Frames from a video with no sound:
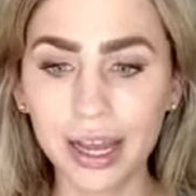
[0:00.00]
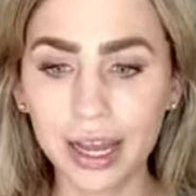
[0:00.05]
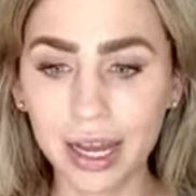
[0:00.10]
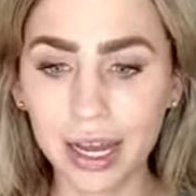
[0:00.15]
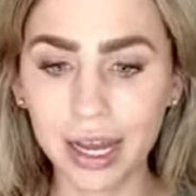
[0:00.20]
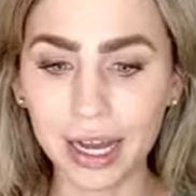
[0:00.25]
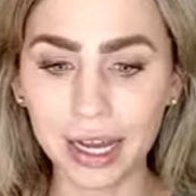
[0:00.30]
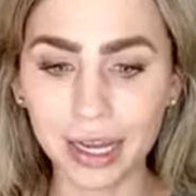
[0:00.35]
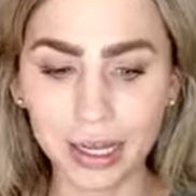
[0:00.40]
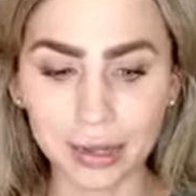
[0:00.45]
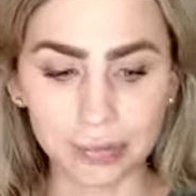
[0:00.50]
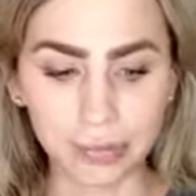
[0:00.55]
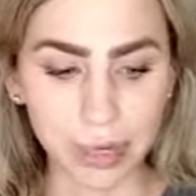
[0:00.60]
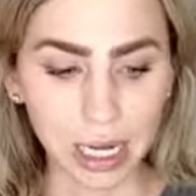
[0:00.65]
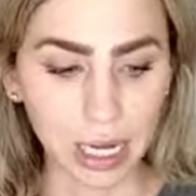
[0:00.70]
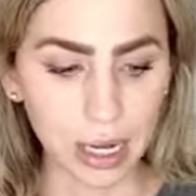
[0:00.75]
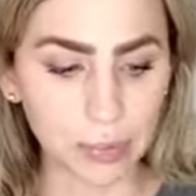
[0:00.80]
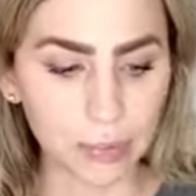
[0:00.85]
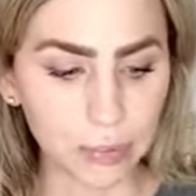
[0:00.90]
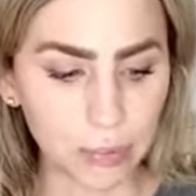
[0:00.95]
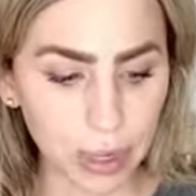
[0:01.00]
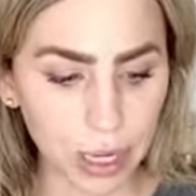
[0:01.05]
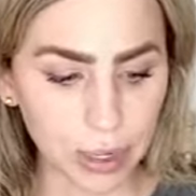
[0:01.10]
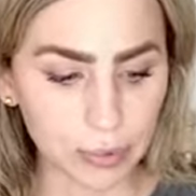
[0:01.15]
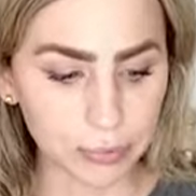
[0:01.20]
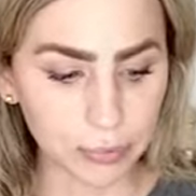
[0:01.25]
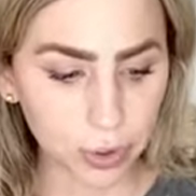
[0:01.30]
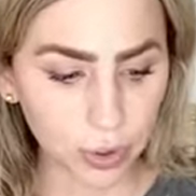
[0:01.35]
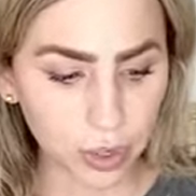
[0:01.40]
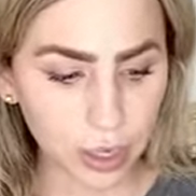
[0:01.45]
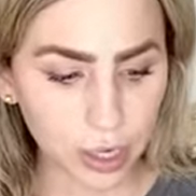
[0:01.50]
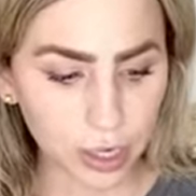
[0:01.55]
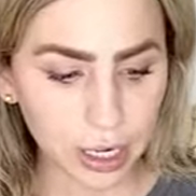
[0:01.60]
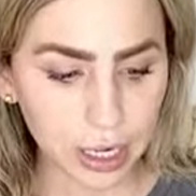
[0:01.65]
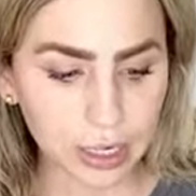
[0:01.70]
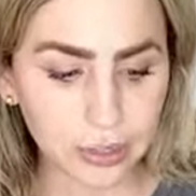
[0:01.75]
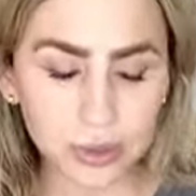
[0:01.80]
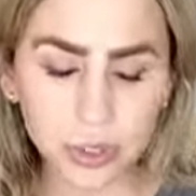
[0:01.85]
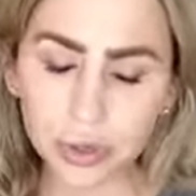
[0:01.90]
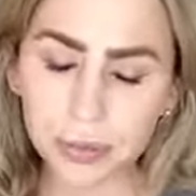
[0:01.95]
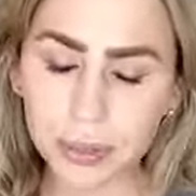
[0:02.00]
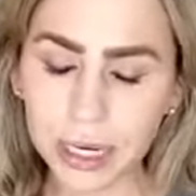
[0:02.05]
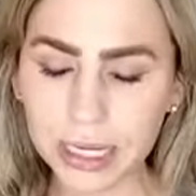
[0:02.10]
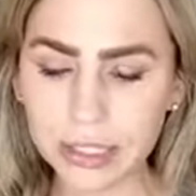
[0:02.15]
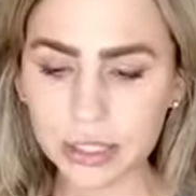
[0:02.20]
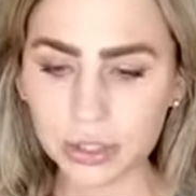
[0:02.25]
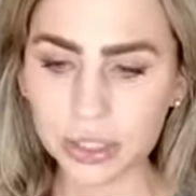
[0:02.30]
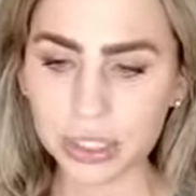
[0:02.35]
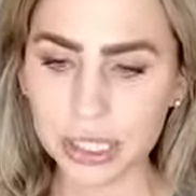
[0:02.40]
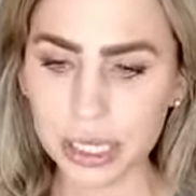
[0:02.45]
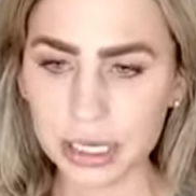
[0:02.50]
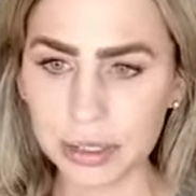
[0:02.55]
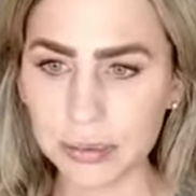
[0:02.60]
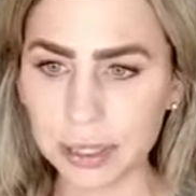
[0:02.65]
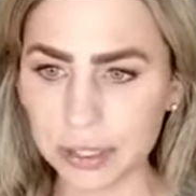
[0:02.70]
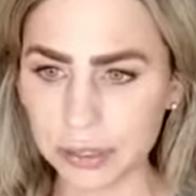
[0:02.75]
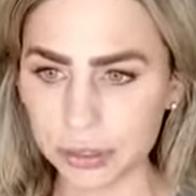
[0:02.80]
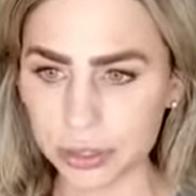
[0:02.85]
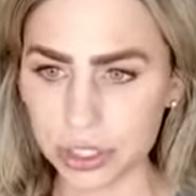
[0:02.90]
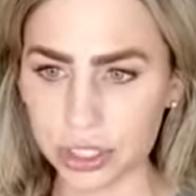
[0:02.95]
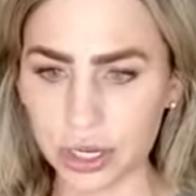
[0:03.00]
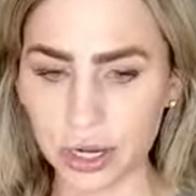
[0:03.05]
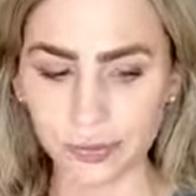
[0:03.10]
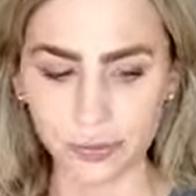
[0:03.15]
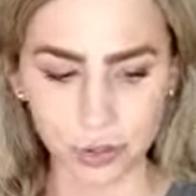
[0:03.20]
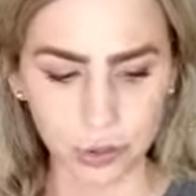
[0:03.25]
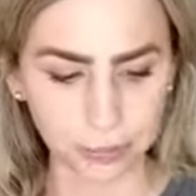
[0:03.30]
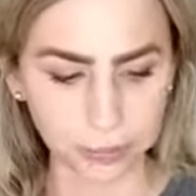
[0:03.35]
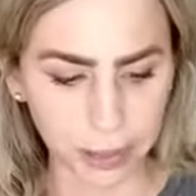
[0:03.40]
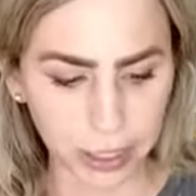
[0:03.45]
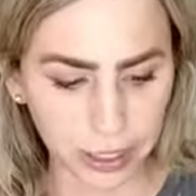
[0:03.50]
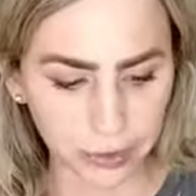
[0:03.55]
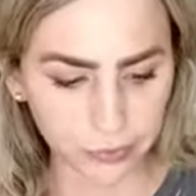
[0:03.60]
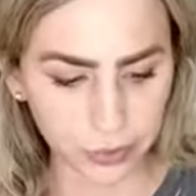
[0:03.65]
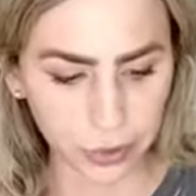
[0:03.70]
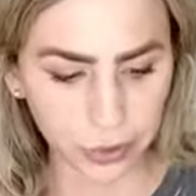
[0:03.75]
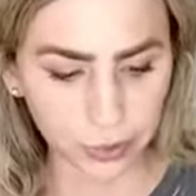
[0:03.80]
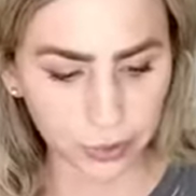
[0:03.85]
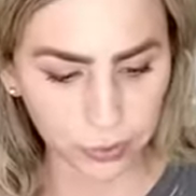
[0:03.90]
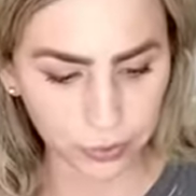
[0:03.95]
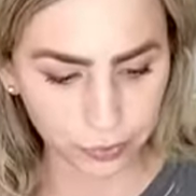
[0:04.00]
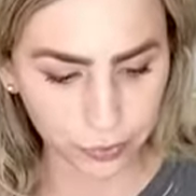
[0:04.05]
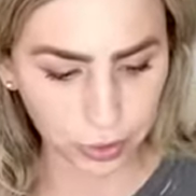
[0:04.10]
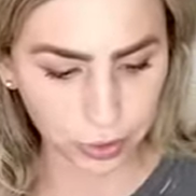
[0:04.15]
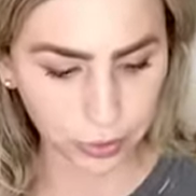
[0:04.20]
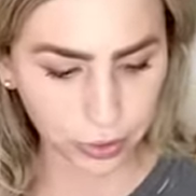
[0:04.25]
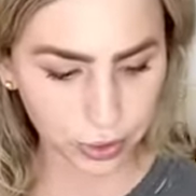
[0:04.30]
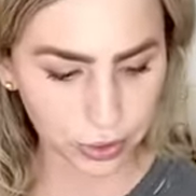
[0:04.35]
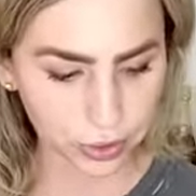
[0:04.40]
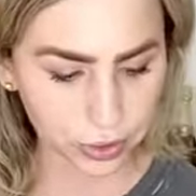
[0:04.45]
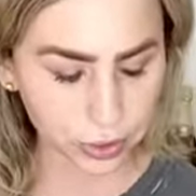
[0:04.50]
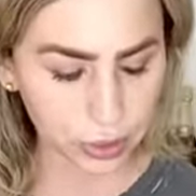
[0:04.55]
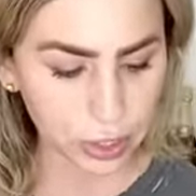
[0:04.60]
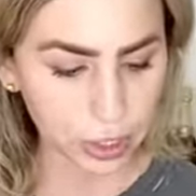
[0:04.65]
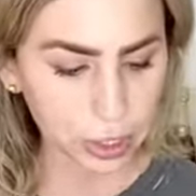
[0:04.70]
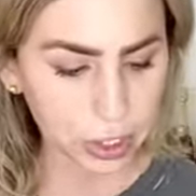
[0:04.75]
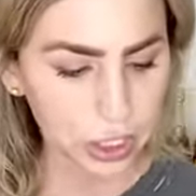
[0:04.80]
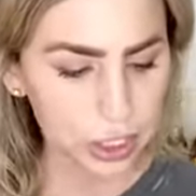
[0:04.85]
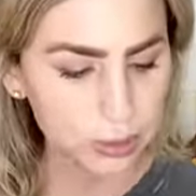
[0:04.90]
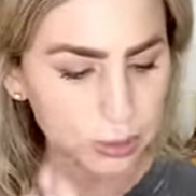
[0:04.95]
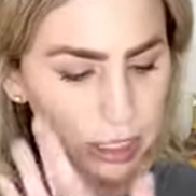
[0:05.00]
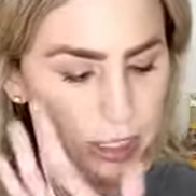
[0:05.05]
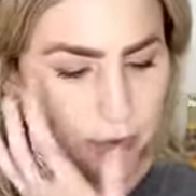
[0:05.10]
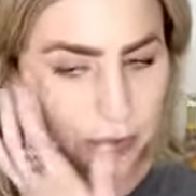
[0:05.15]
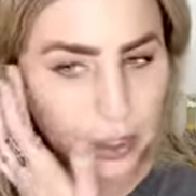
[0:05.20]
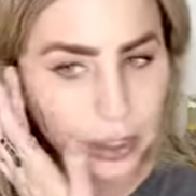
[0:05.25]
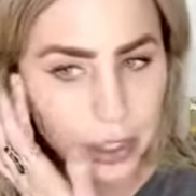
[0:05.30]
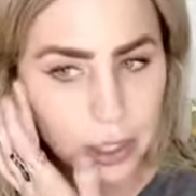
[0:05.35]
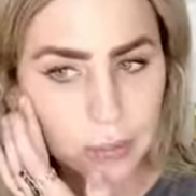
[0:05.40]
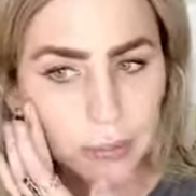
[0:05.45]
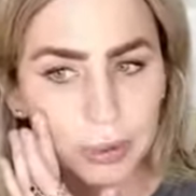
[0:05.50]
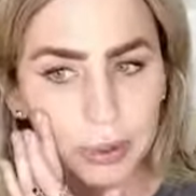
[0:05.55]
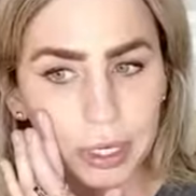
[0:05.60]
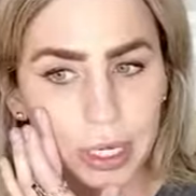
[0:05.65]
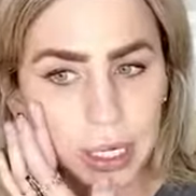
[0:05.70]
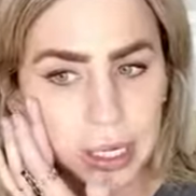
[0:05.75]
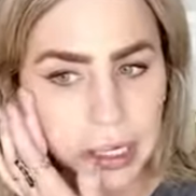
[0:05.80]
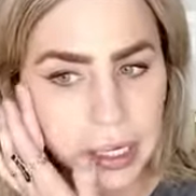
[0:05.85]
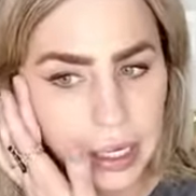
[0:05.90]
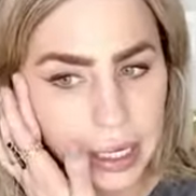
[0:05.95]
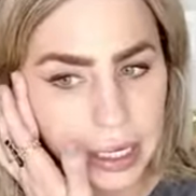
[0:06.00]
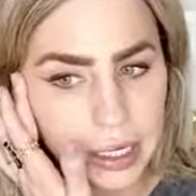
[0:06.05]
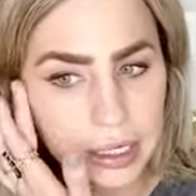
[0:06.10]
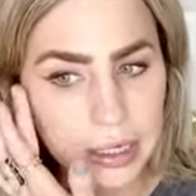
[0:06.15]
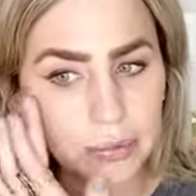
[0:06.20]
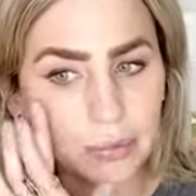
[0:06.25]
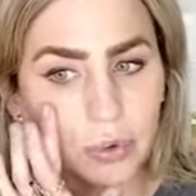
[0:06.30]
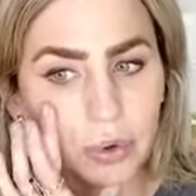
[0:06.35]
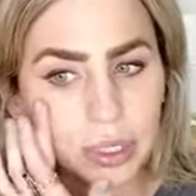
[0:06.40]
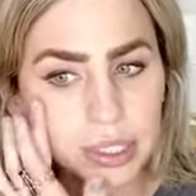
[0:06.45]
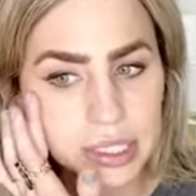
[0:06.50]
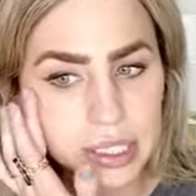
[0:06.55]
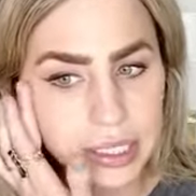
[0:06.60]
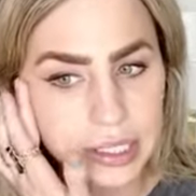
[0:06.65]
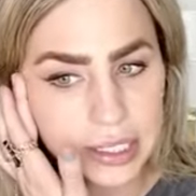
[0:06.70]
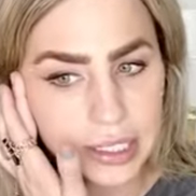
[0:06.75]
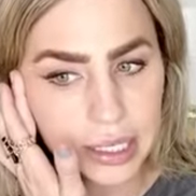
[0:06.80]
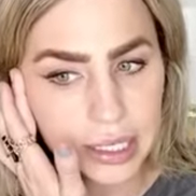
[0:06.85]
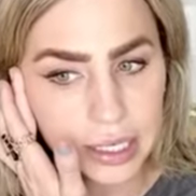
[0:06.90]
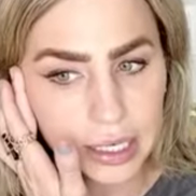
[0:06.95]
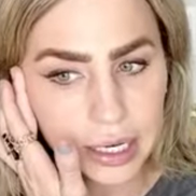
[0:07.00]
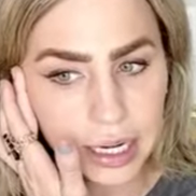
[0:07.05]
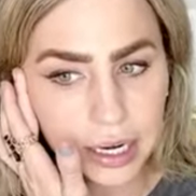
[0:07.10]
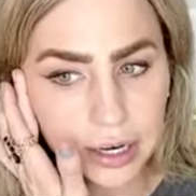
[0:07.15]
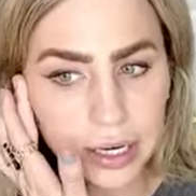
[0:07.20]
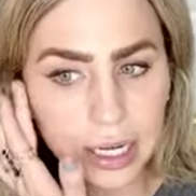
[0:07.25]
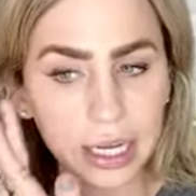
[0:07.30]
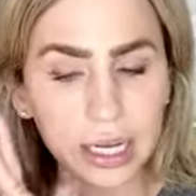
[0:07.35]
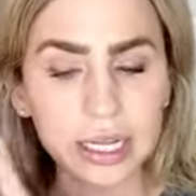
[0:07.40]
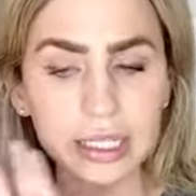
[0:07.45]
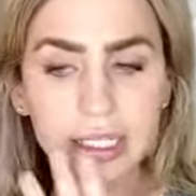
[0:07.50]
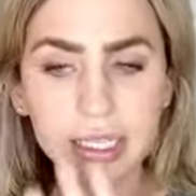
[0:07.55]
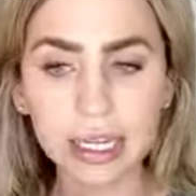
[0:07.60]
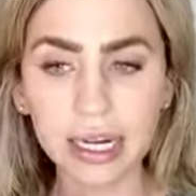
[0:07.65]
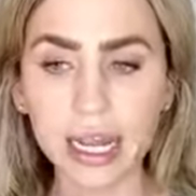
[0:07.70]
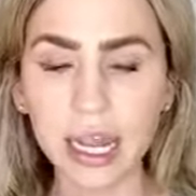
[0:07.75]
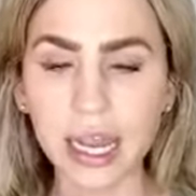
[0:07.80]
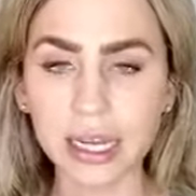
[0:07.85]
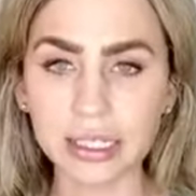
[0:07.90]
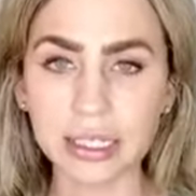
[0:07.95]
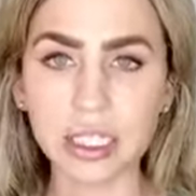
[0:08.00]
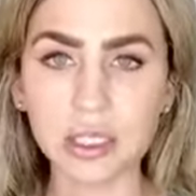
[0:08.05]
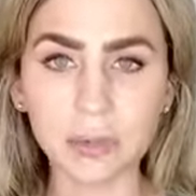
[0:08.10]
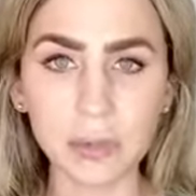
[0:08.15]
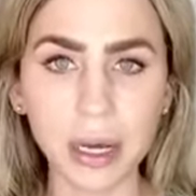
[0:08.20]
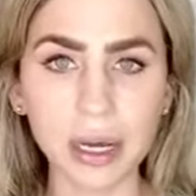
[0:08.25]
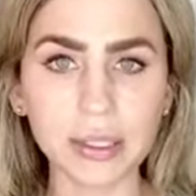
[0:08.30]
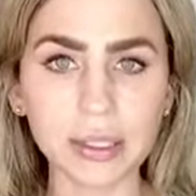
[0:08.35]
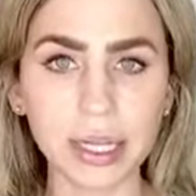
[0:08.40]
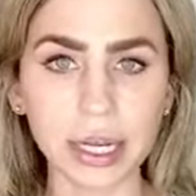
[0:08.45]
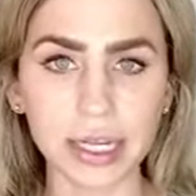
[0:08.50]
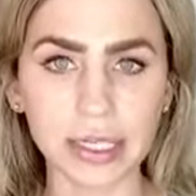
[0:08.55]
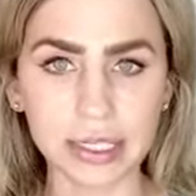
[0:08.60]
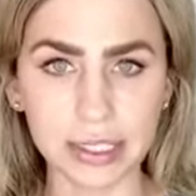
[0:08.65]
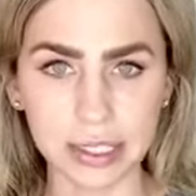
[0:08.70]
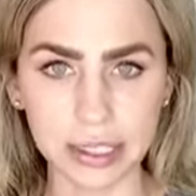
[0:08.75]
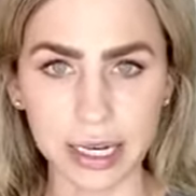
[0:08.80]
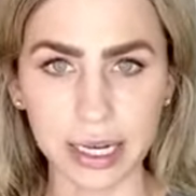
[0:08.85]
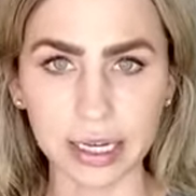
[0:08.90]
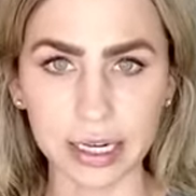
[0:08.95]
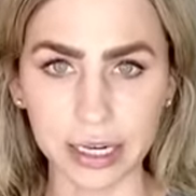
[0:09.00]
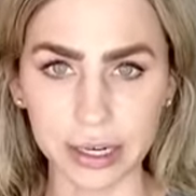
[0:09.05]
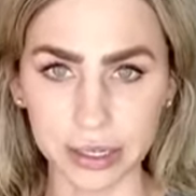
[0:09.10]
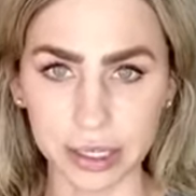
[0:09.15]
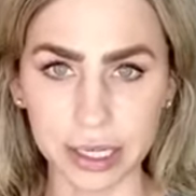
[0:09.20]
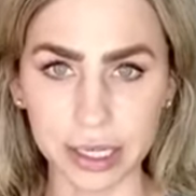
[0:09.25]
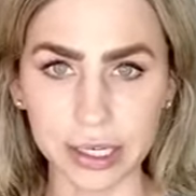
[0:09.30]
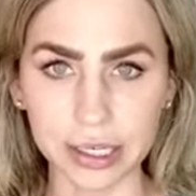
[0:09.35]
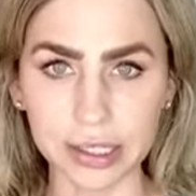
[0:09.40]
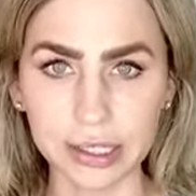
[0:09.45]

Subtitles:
a more, like luminizers tend to be a little softer, but if you are specifically putting it more intensely in an area, it's gonna add a spotlight to that area.